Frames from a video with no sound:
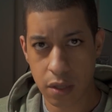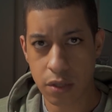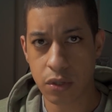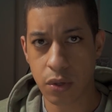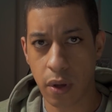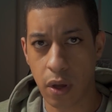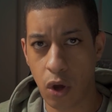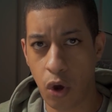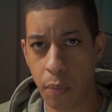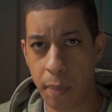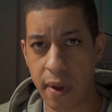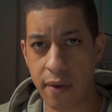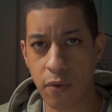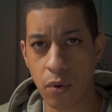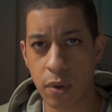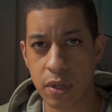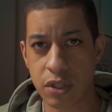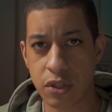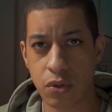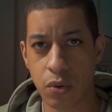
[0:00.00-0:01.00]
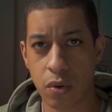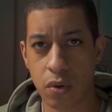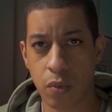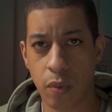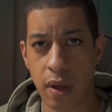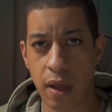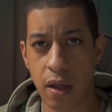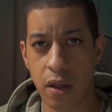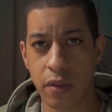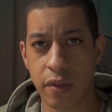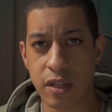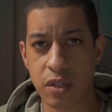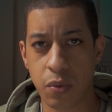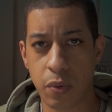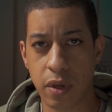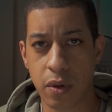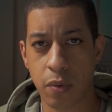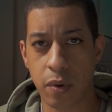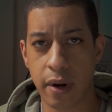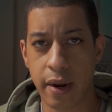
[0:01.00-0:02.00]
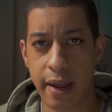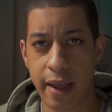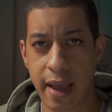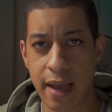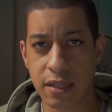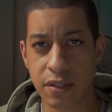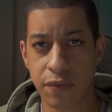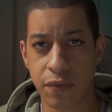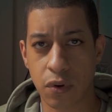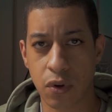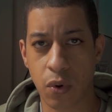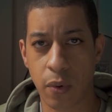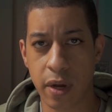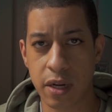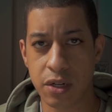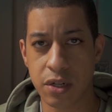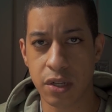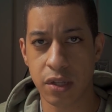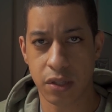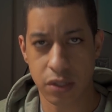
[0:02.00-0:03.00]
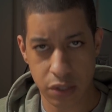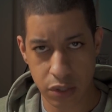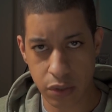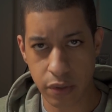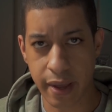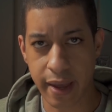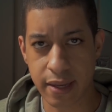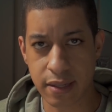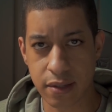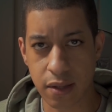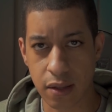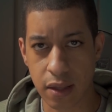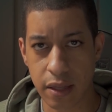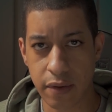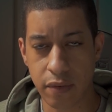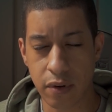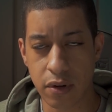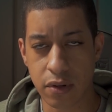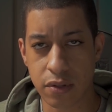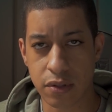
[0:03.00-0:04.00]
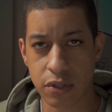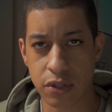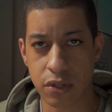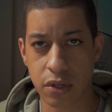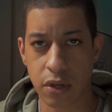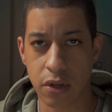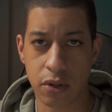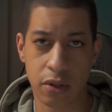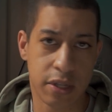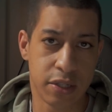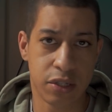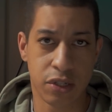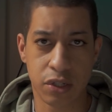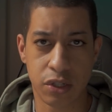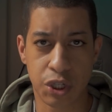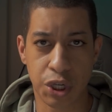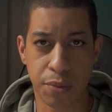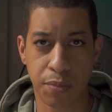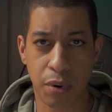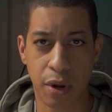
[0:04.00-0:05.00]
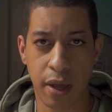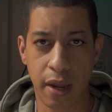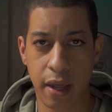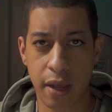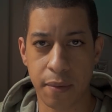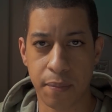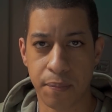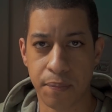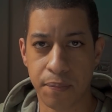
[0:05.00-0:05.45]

So I hope everyone's doing well. This week when I asked for questions, you guys delivered. So let's just jump right in.